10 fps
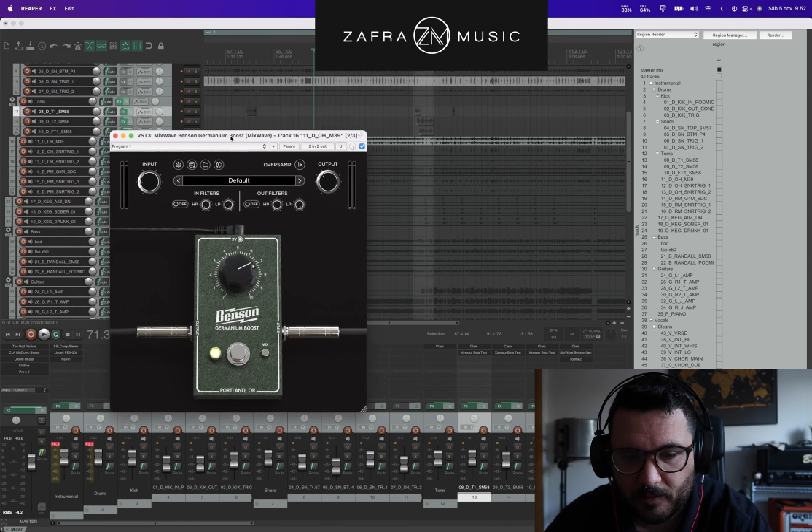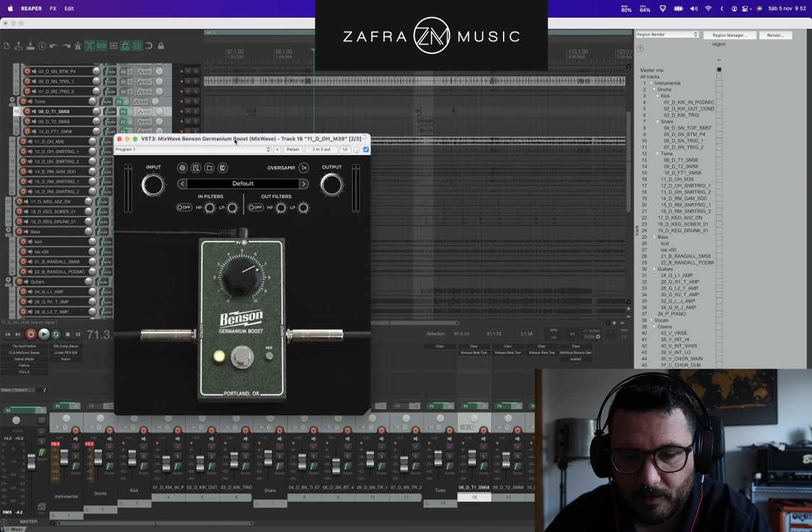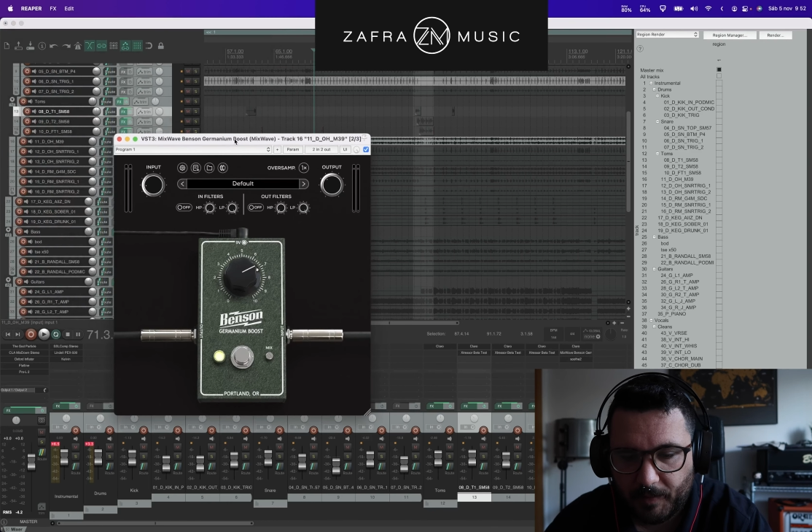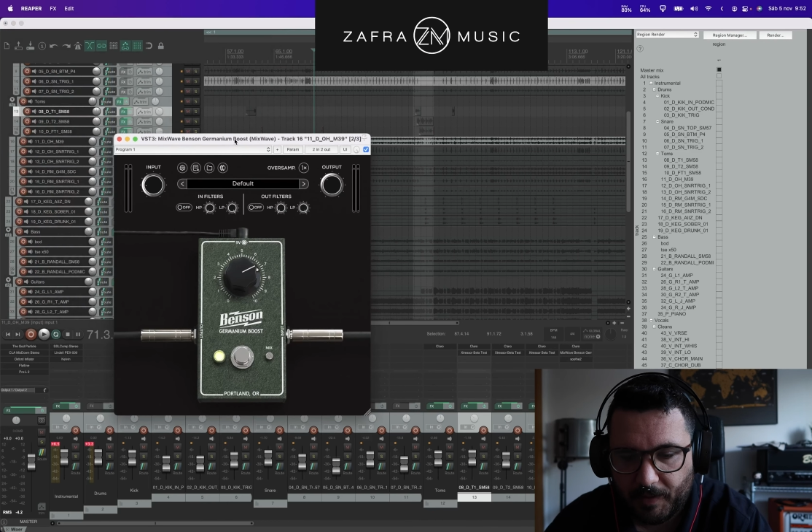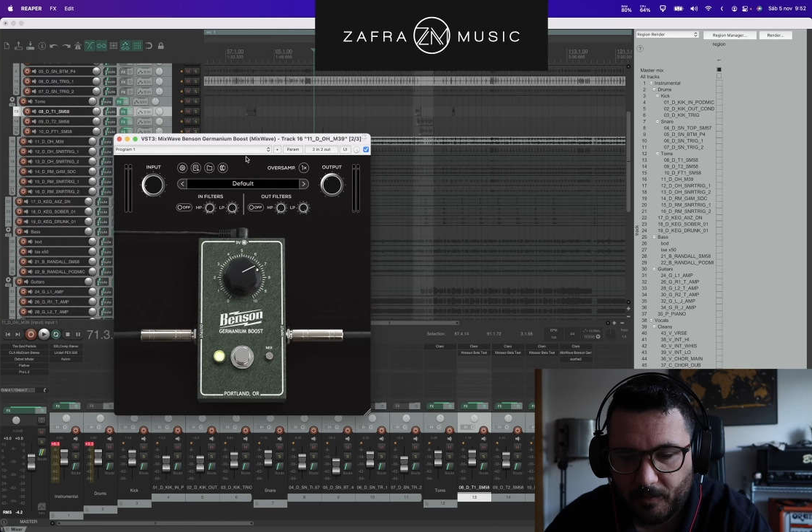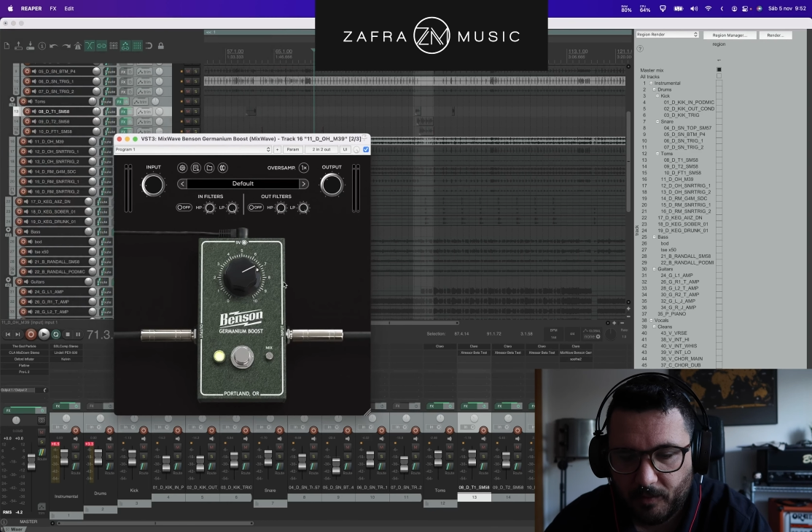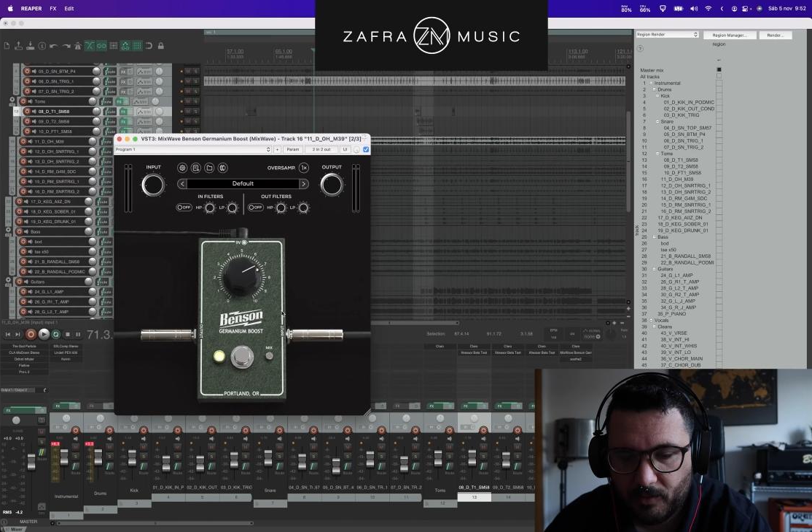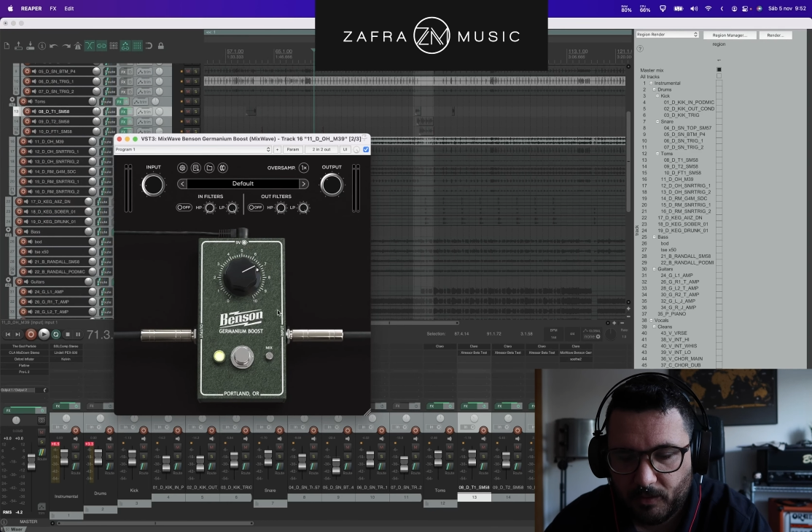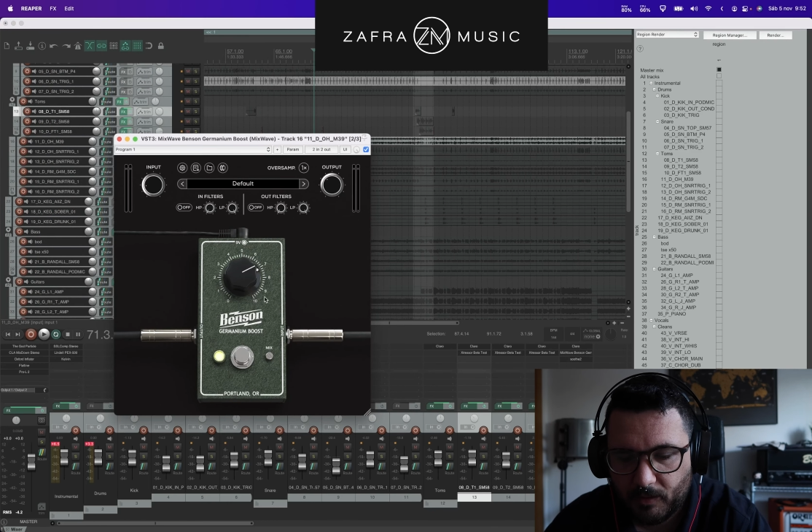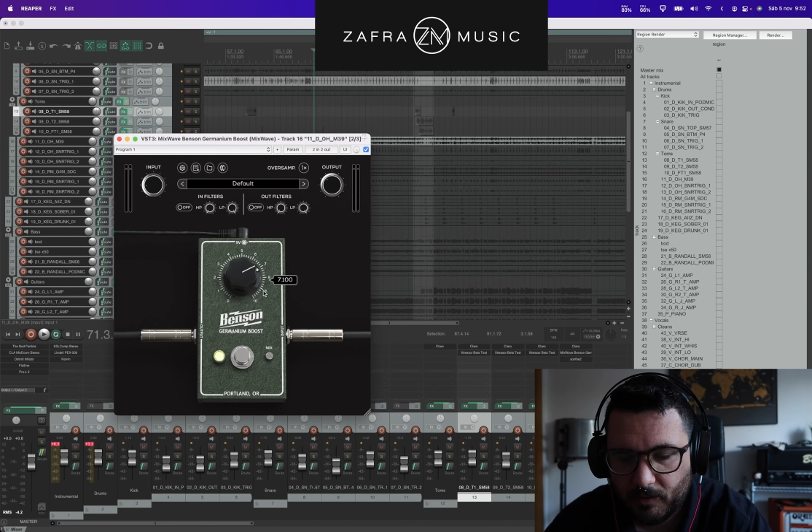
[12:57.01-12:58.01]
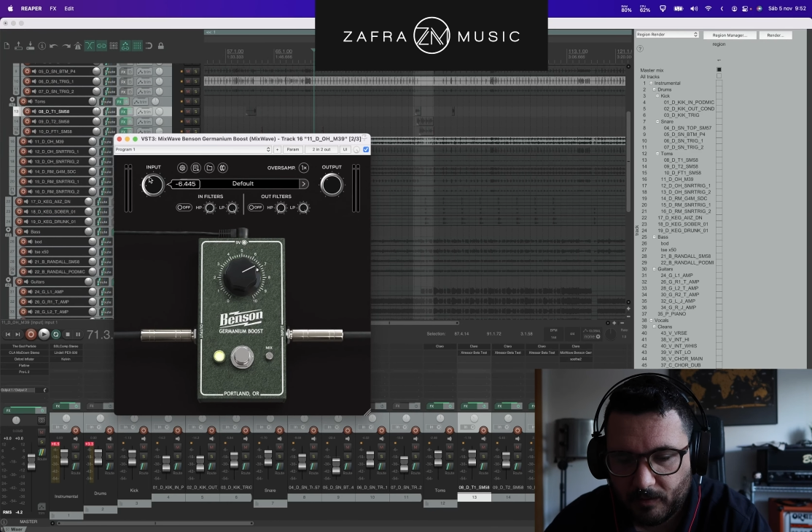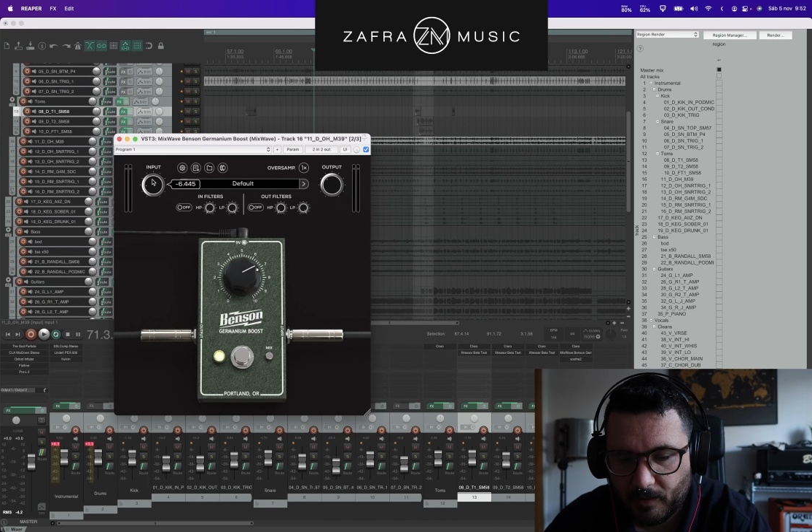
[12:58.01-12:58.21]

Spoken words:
Germanium boost,